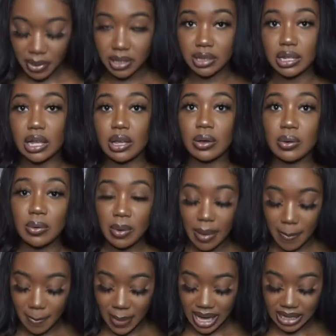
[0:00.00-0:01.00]
below
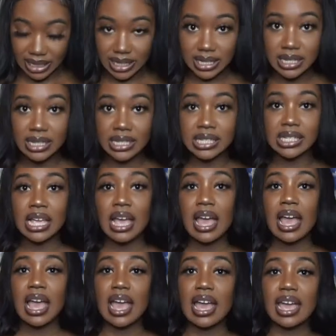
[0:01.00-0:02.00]
my knees.
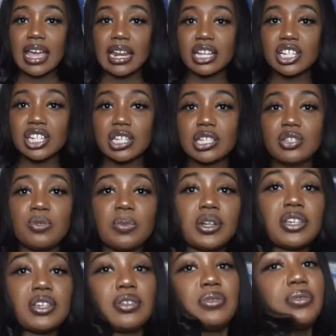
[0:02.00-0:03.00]
And it's just
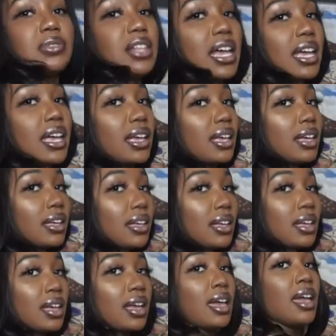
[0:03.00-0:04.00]
super cute. Like,
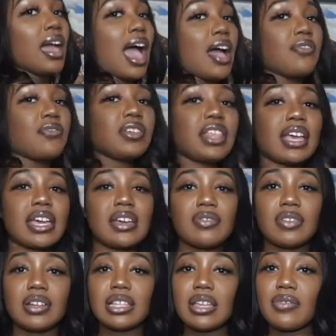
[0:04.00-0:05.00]
I feel like it
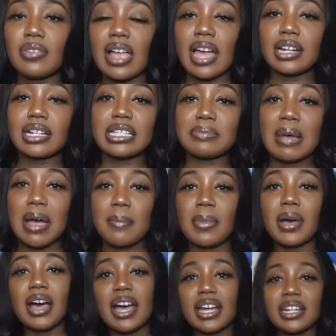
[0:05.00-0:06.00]
really flatters my
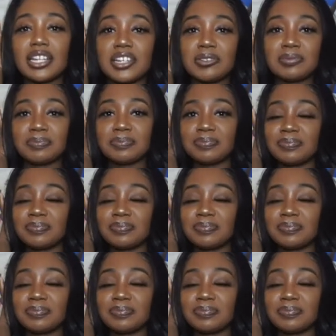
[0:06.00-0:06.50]
body.